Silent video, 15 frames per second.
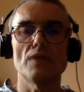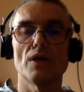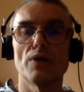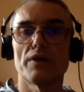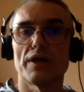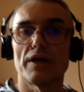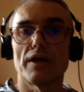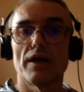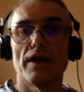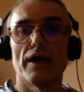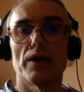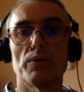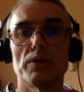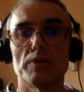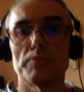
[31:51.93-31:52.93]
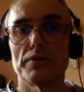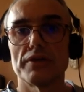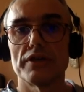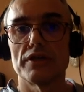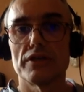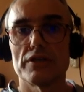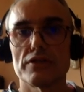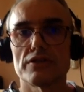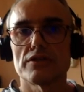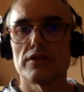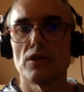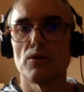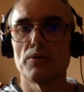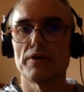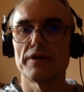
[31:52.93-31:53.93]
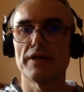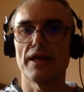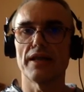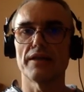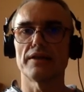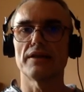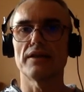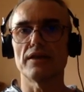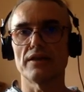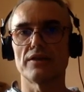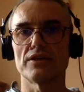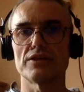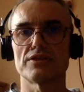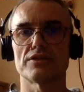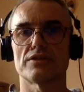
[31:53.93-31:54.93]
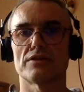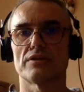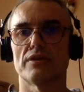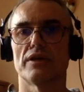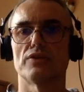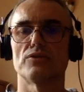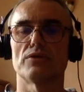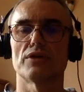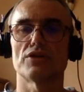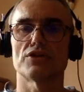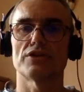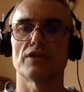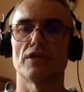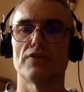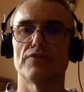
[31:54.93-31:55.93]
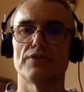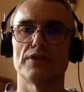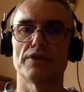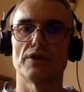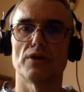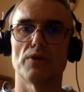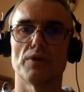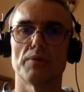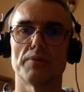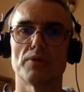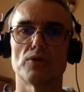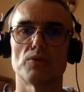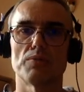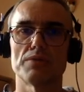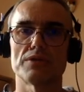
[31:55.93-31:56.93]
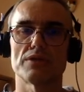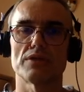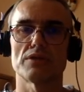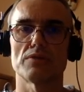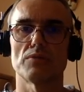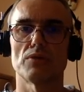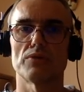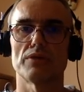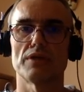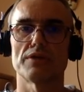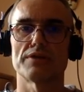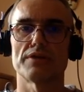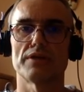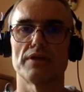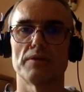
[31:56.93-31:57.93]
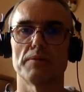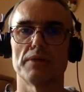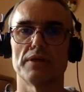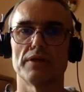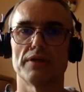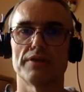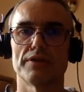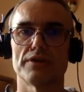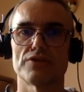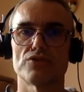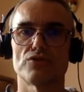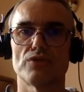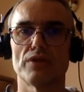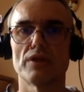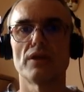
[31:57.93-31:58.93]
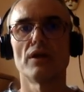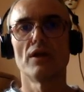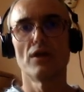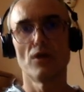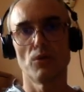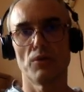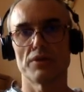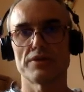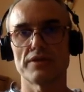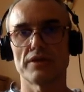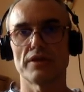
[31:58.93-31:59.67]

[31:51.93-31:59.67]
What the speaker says: Okay, I will be slowly ending this educational video about business models in the media industry. Once